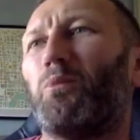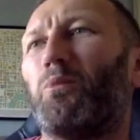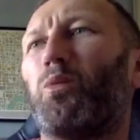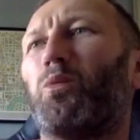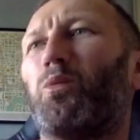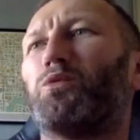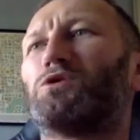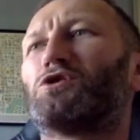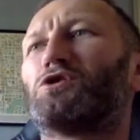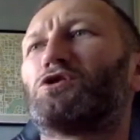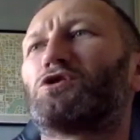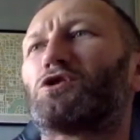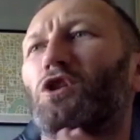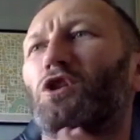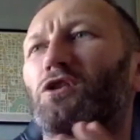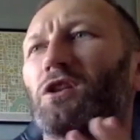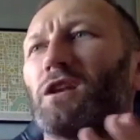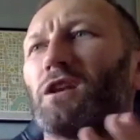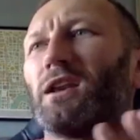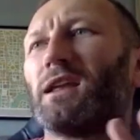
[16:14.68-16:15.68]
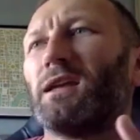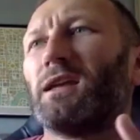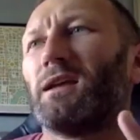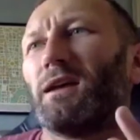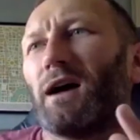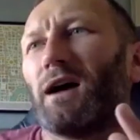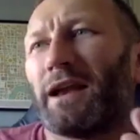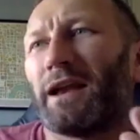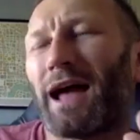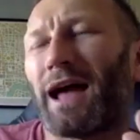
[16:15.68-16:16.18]
suddenly
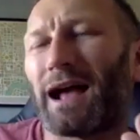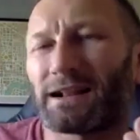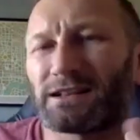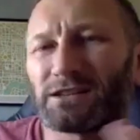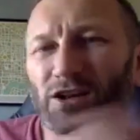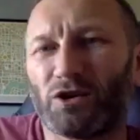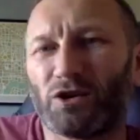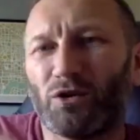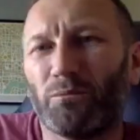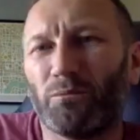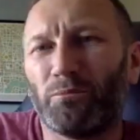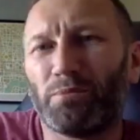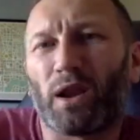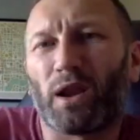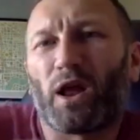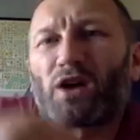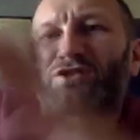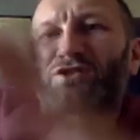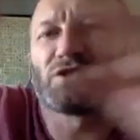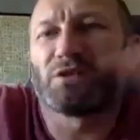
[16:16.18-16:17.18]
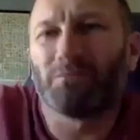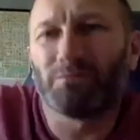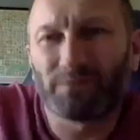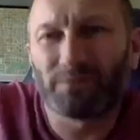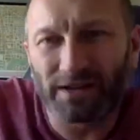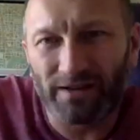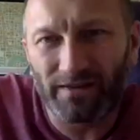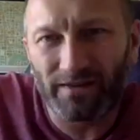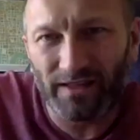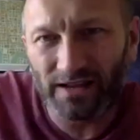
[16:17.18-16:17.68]
an actor who blossomed
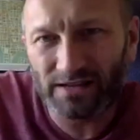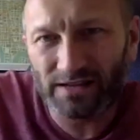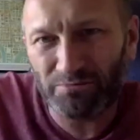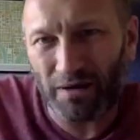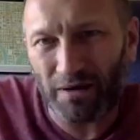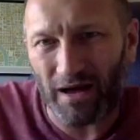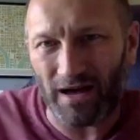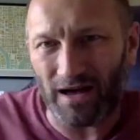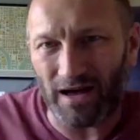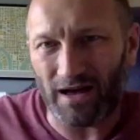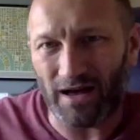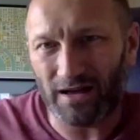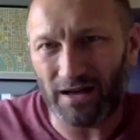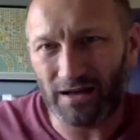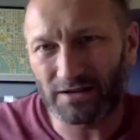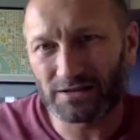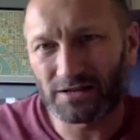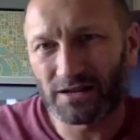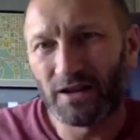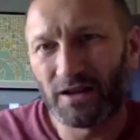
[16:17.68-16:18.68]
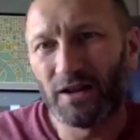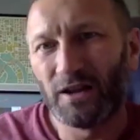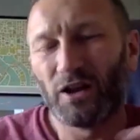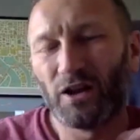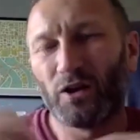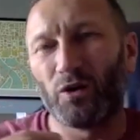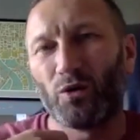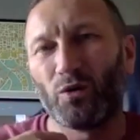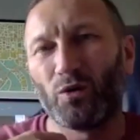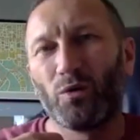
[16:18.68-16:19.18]
in this part,
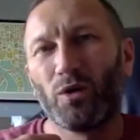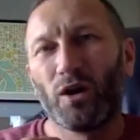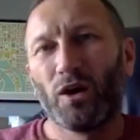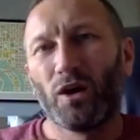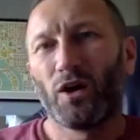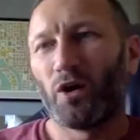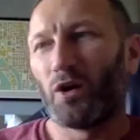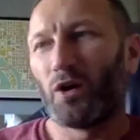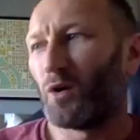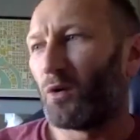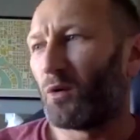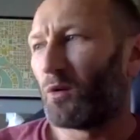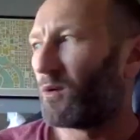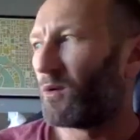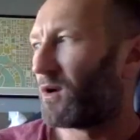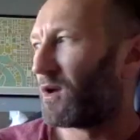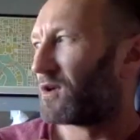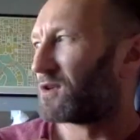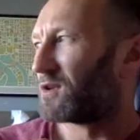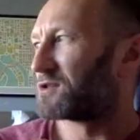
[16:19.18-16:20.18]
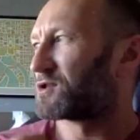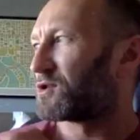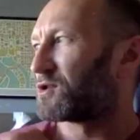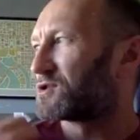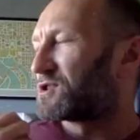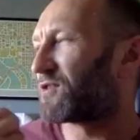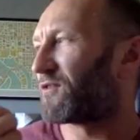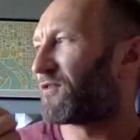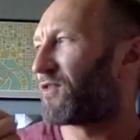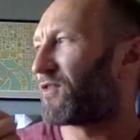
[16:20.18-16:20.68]
who sort
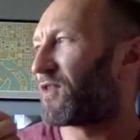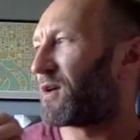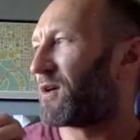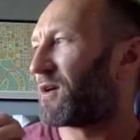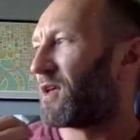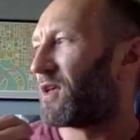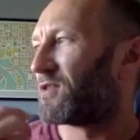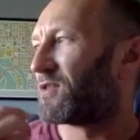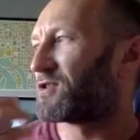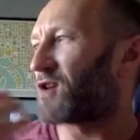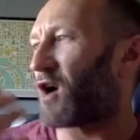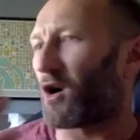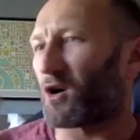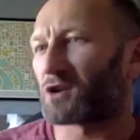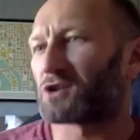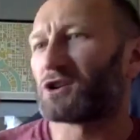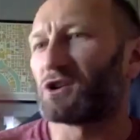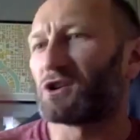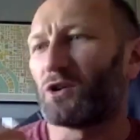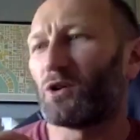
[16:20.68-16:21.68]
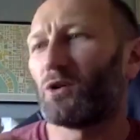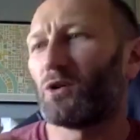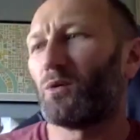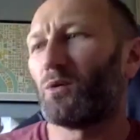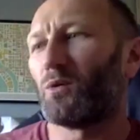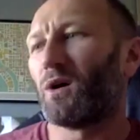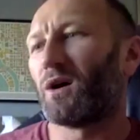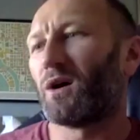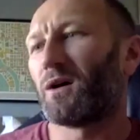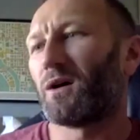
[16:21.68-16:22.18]
of the Doctor who
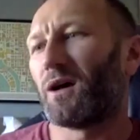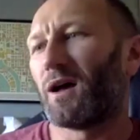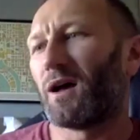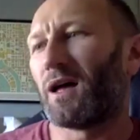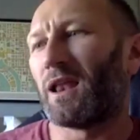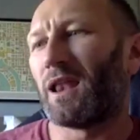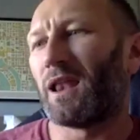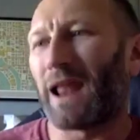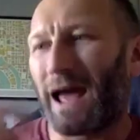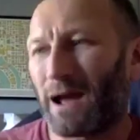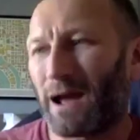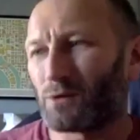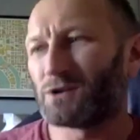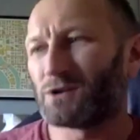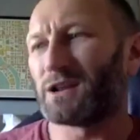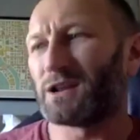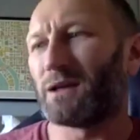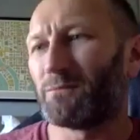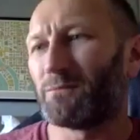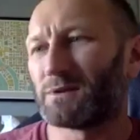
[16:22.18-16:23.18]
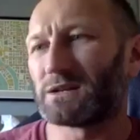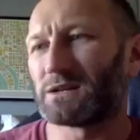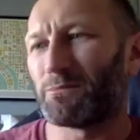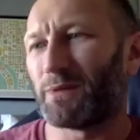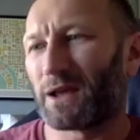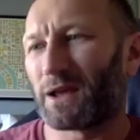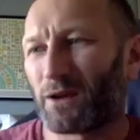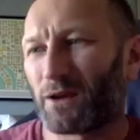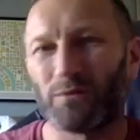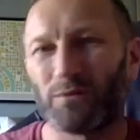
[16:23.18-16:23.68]
allowed him to
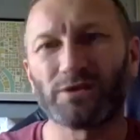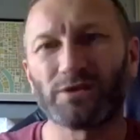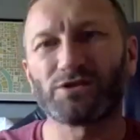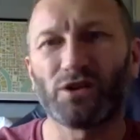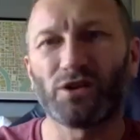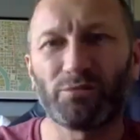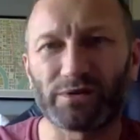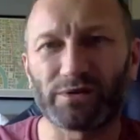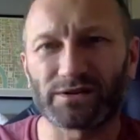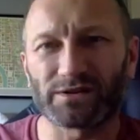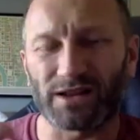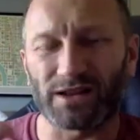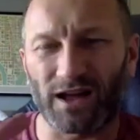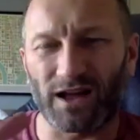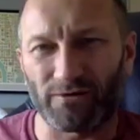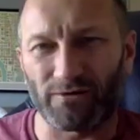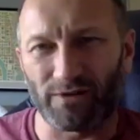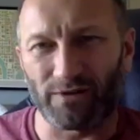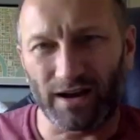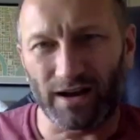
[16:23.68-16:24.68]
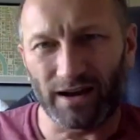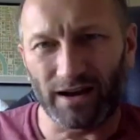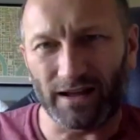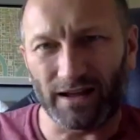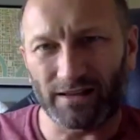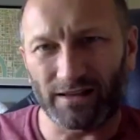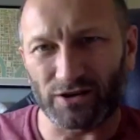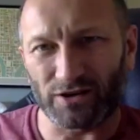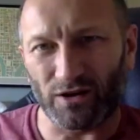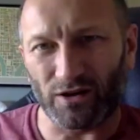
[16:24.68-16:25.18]
become a superstar, really,
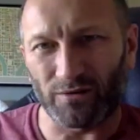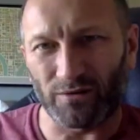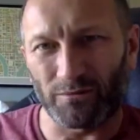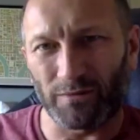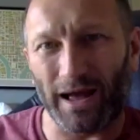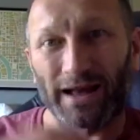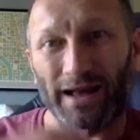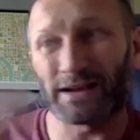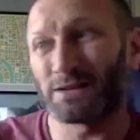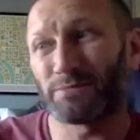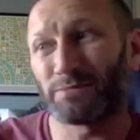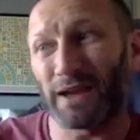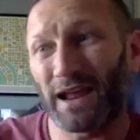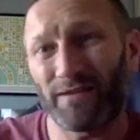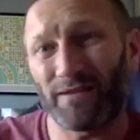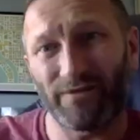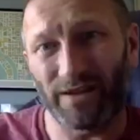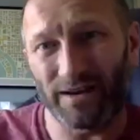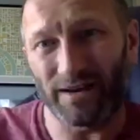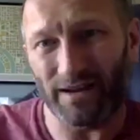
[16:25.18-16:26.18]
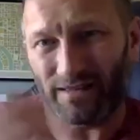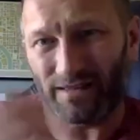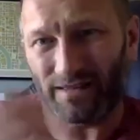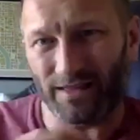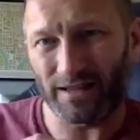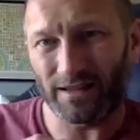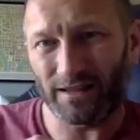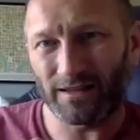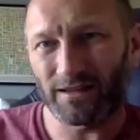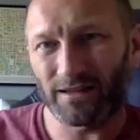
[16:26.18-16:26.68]
Tom and David, I
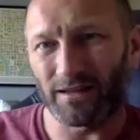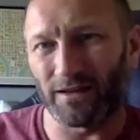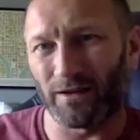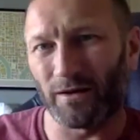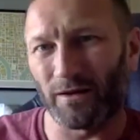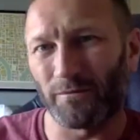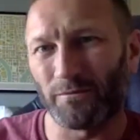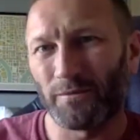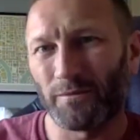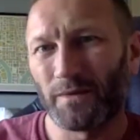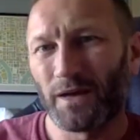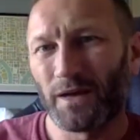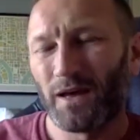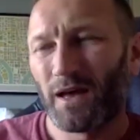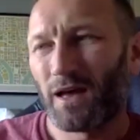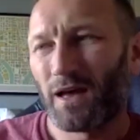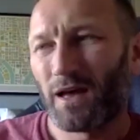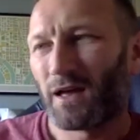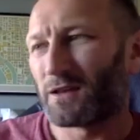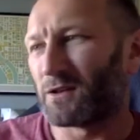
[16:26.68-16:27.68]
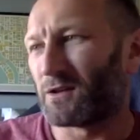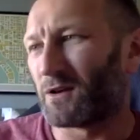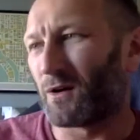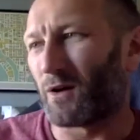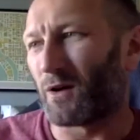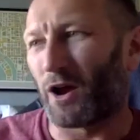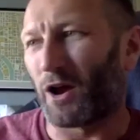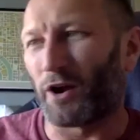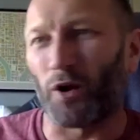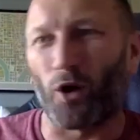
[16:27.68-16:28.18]
think. You know,
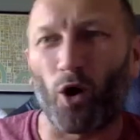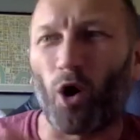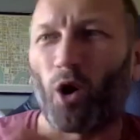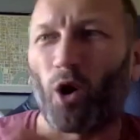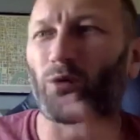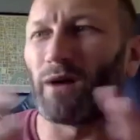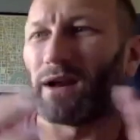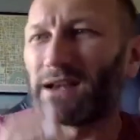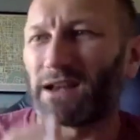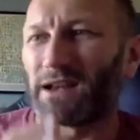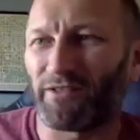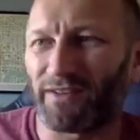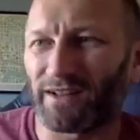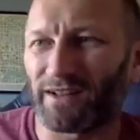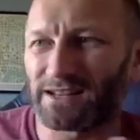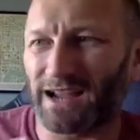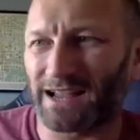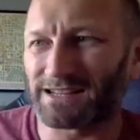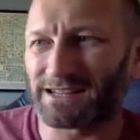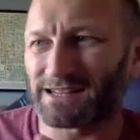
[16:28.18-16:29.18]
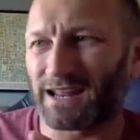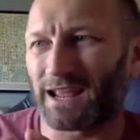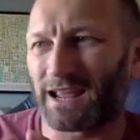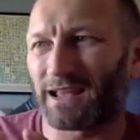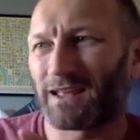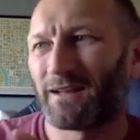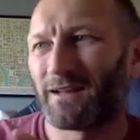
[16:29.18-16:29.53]
an already fantastic